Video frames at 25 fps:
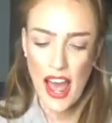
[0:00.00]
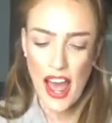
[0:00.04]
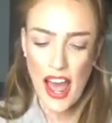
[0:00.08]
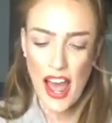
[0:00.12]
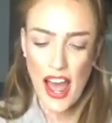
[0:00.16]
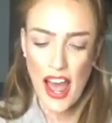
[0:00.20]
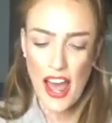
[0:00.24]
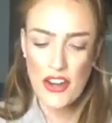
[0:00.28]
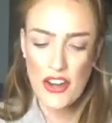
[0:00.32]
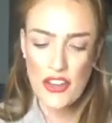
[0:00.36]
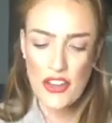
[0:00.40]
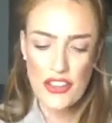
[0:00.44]

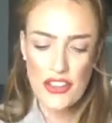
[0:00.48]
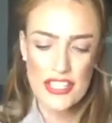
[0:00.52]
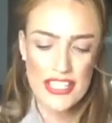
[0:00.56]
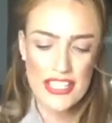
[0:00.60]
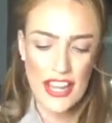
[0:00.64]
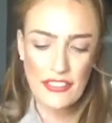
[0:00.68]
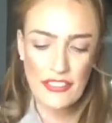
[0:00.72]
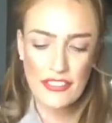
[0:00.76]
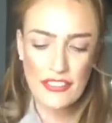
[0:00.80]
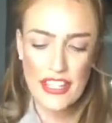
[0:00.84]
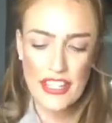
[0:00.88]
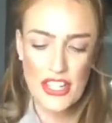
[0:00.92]
another
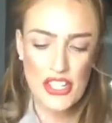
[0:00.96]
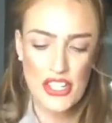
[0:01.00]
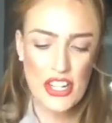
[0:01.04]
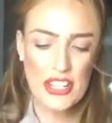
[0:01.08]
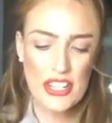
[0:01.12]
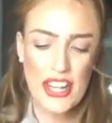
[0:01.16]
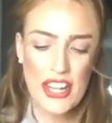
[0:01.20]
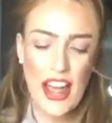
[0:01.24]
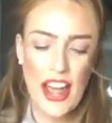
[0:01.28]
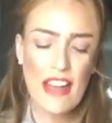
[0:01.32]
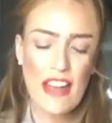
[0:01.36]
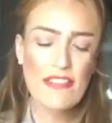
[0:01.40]

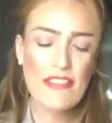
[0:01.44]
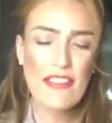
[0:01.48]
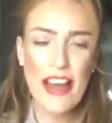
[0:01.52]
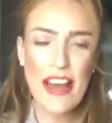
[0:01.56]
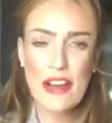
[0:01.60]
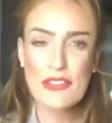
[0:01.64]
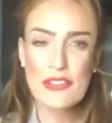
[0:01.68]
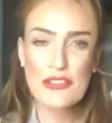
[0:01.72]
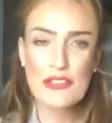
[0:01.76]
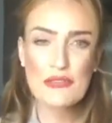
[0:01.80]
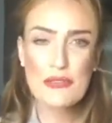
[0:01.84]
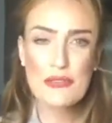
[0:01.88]
definition that I
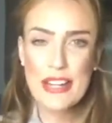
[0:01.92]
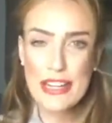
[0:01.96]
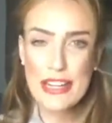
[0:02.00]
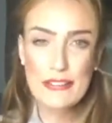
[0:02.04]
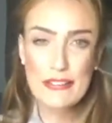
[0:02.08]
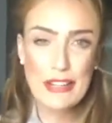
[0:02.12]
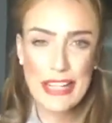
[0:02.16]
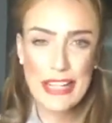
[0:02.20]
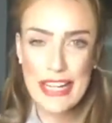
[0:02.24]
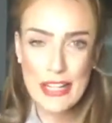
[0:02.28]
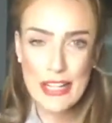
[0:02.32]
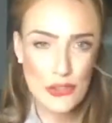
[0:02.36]
found really,
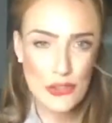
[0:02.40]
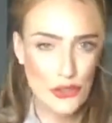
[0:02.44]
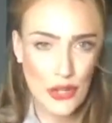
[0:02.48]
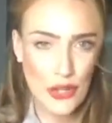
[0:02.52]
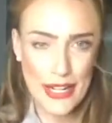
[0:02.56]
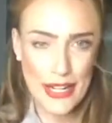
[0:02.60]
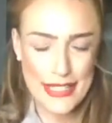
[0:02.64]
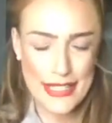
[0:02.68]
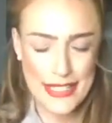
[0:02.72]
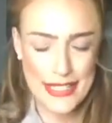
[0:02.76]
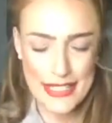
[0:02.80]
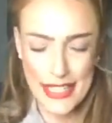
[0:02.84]
really
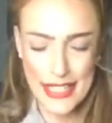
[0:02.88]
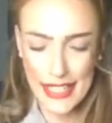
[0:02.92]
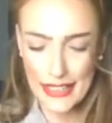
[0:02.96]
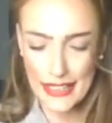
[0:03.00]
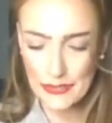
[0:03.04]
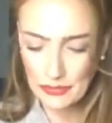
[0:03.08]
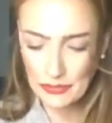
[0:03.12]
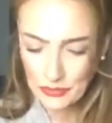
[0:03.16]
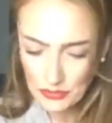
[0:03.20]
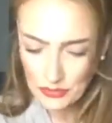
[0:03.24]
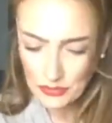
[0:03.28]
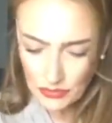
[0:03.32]

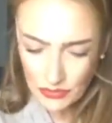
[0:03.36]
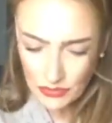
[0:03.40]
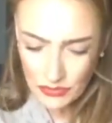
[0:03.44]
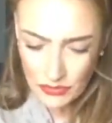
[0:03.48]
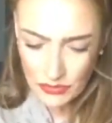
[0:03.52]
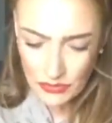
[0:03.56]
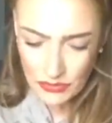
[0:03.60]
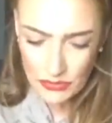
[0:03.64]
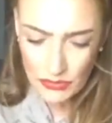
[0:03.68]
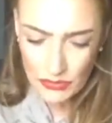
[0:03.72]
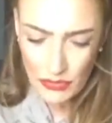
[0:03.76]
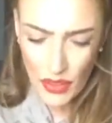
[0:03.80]
interesting
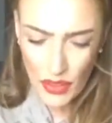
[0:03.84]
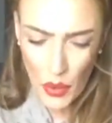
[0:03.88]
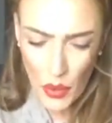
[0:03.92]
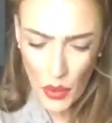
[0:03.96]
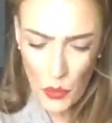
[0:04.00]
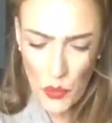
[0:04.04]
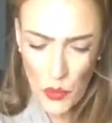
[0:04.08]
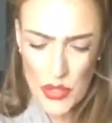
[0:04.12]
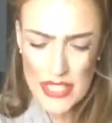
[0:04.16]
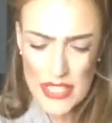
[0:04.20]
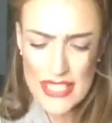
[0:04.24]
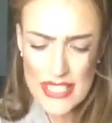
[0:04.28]

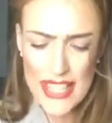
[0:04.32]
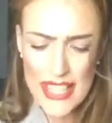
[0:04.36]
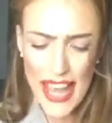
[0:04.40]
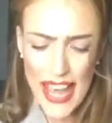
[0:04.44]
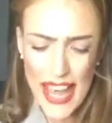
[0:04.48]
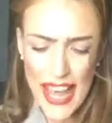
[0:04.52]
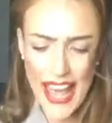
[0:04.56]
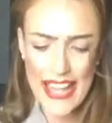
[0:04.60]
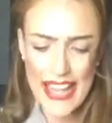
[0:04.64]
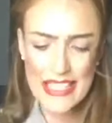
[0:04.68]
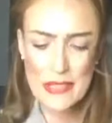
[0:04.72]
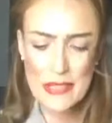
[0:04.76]
was that
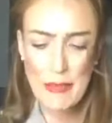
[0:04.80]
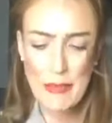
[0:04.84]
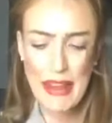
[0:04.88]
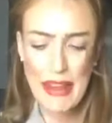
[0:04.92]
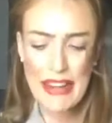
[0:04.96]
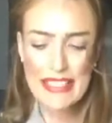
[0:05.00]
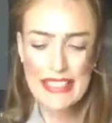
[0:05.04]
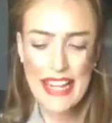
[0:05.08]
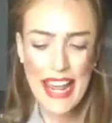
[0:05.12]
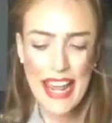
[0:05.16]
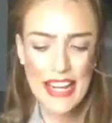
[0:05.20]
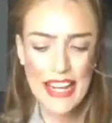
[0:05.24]

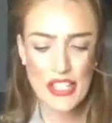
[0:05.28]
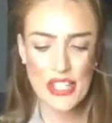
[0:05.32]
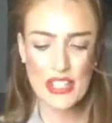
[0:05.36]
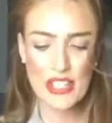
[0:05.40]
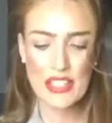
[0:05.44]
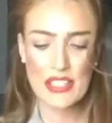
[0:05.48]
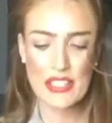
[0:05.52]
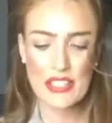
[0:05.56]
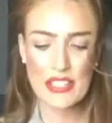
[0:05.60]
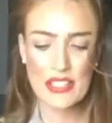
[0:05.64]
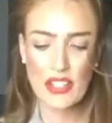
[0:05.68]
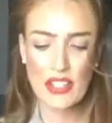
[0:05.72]

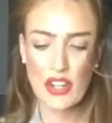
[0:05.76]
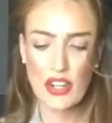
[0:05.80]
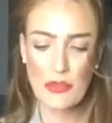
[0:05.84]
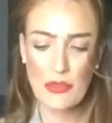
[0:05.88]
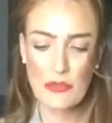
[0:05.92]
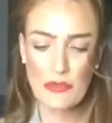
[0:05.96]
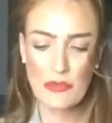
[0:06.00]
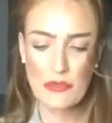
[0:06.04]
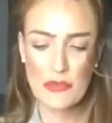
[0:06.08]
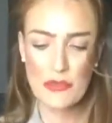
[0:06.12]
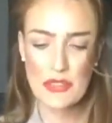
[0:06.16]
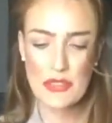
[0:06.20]
expectation
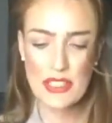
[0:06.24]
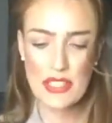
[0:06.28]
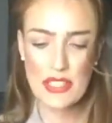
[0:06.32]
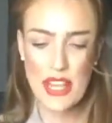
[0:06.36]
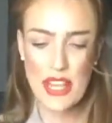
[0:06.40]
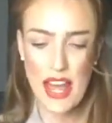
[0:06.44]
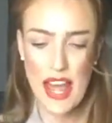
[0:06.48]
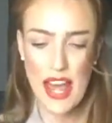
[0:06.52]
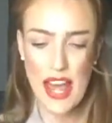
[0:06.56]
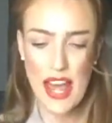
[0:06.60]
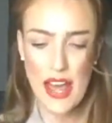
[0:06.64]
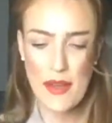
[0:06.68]
comes
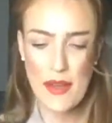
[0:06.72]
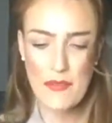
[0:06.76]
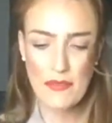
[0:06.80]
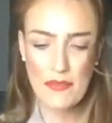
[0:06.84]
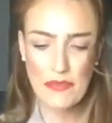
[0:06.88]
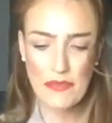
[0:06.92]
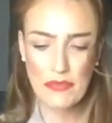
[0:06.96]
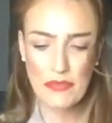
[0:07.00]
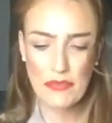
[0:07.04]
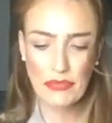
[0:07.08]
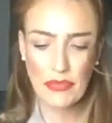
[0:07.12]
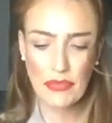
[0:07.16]

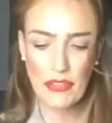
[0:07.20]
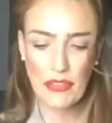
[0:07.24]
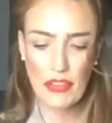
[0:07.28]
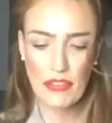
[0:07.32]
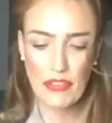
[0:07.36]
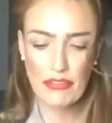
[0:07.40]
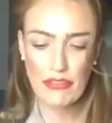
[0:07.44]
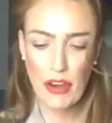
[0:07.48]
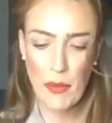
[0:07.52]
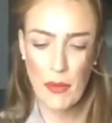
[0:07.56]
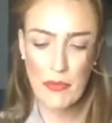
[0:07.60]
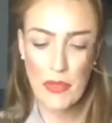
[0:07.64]

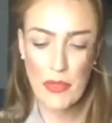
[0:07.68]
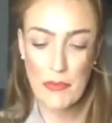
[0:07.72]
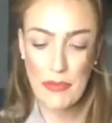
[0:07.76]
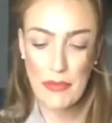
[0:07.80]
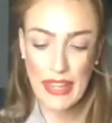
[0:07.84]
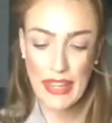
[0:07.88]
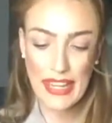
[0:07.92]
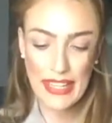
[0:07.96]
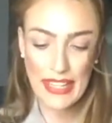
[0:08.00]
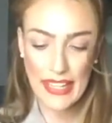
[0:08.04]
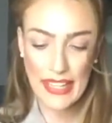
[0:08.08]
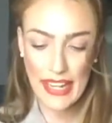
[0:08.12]
from the
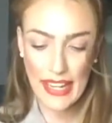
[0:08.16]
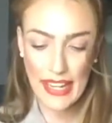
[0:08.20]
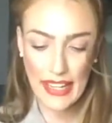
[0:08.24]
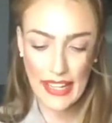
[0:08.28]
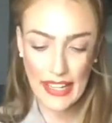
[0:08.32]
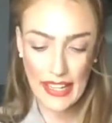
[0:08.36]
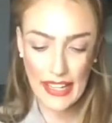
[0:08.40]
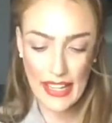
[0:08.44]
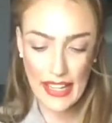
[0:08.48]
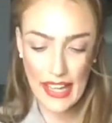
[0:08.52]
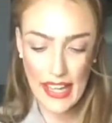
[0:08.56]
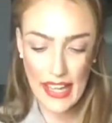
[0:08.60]

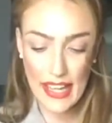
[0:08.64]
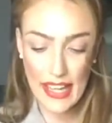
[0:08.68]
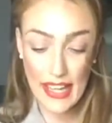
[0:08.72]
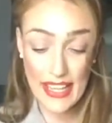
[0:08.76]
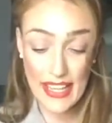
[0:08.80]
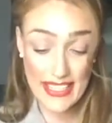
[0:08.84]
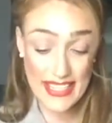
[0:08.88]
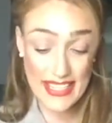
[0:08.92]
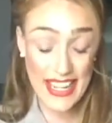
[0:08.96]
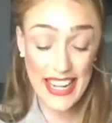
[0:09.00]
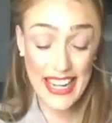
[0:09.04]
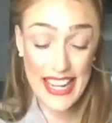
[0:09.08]
meaning,
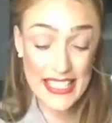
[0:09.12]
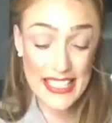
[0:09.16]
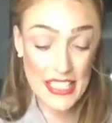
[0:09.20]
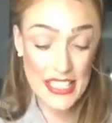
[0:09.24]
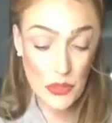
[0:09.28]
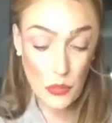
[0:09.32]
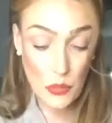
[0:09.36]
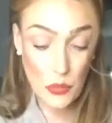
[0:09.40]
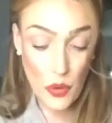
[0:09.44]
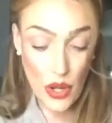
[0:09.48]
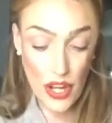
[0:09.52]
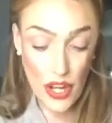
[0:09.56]
it's a
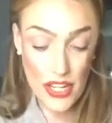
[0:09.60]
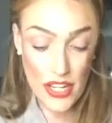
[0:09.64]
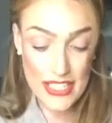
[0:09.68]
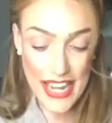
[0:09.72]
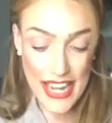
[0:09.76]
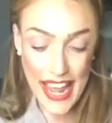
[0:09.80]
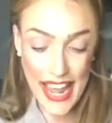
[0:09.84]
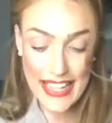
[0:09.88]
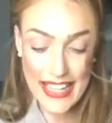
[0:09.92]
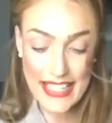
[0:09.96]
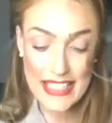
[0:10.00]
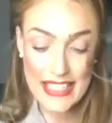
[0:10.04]
Latin word,
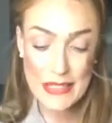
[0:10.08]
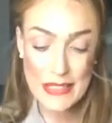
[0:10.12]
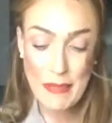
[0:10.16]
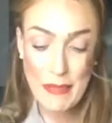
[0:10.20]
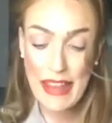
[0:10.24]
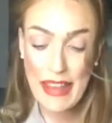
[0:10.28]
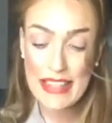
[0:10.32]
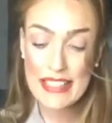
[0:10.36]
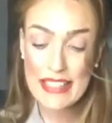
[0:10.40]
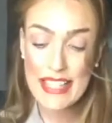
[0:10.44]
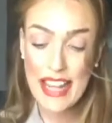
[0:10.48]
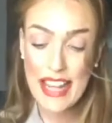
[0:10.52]

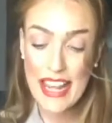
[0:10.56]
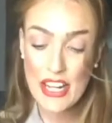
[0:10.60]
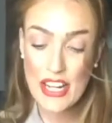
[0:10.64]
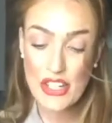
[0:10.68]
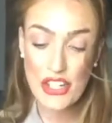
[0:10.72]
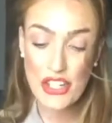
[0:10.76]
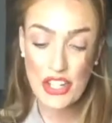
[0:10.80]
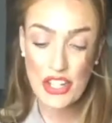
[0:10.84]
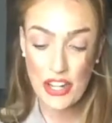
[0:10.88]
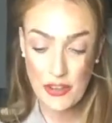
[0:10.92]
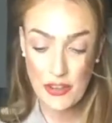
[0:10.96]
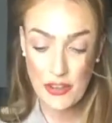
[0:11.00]

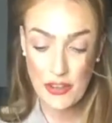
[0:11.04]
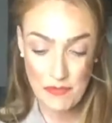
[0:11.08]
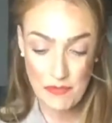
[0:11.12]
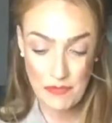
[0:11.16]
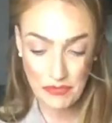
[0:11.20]
expectationum,